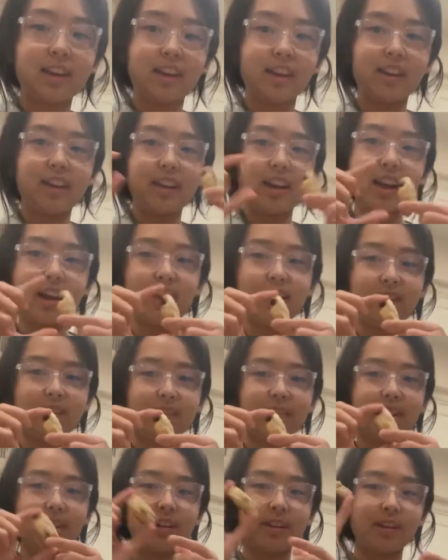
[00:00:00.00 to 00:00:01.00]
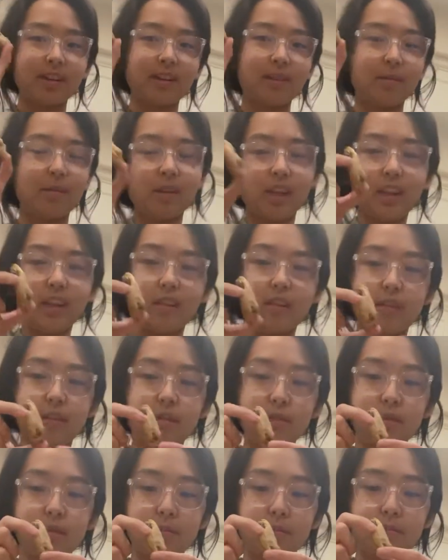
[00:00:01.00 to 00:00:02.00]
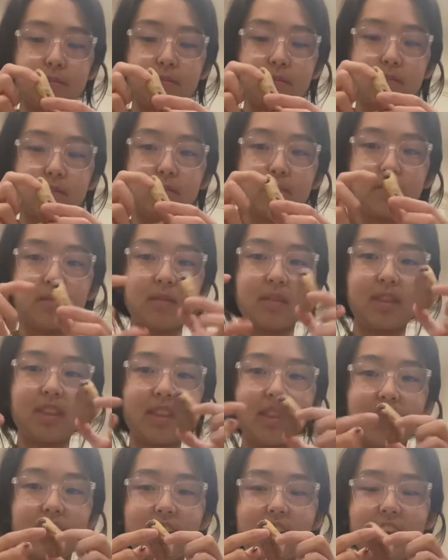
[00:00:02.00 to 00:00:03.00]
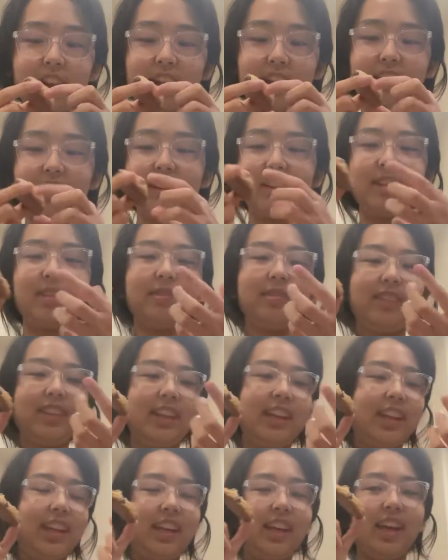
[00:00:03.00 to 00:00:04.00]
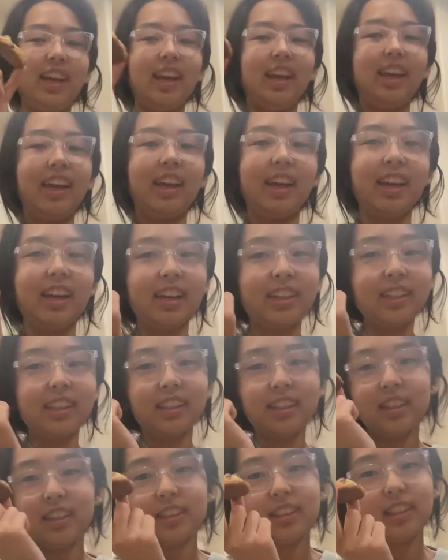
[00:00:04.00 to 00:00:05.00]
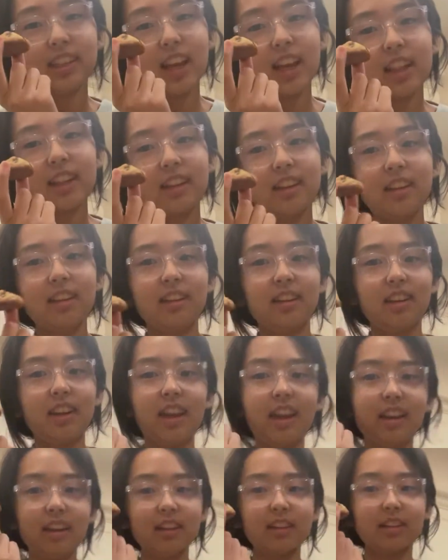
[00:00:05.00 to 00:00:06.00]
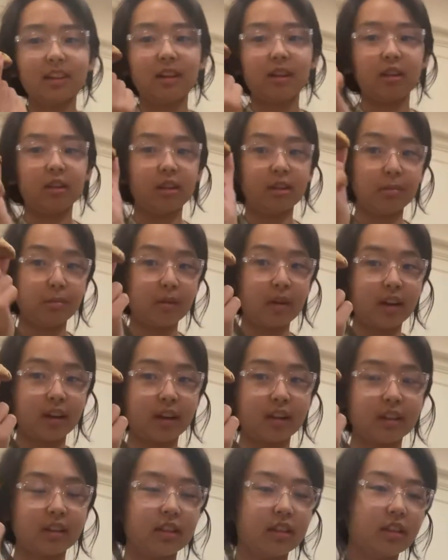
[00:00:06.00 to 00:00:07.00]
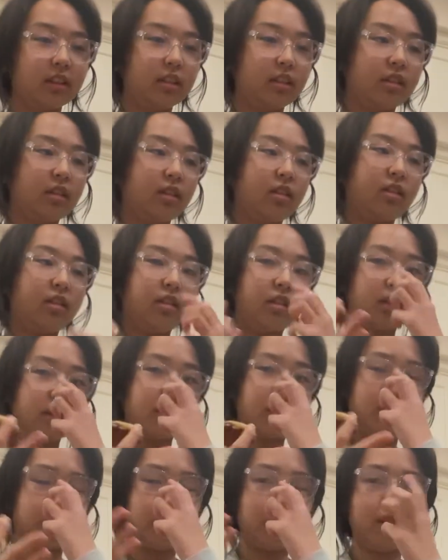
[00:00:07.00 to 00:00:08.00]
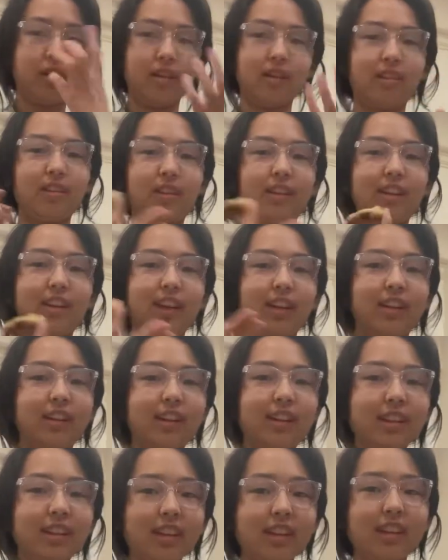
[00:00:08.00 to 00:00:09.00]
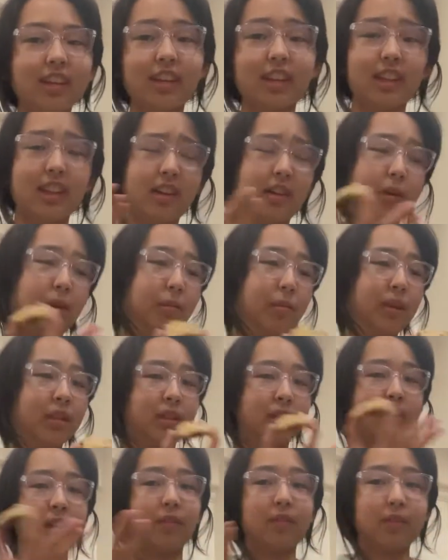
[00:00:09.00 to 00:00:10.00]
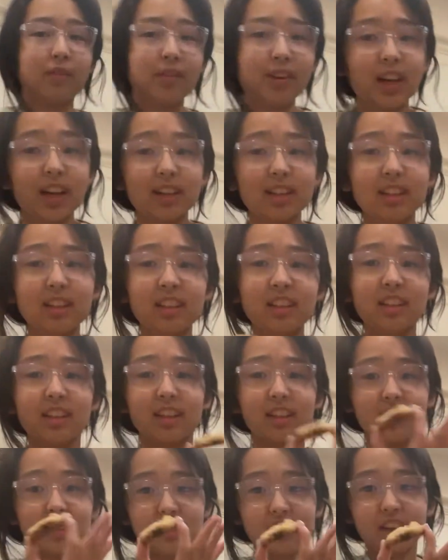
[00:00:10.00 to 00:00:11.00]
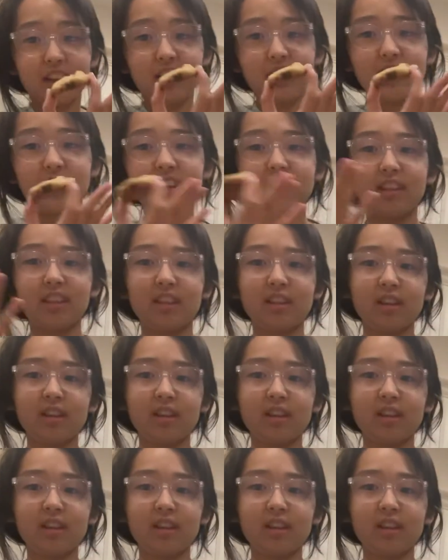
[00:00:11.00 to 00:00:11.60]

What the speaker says: are now complete. Oh, they're now complete, and they're together like the product. Because, you know, on how earlier there were a bunch of different reactants, like the sugar,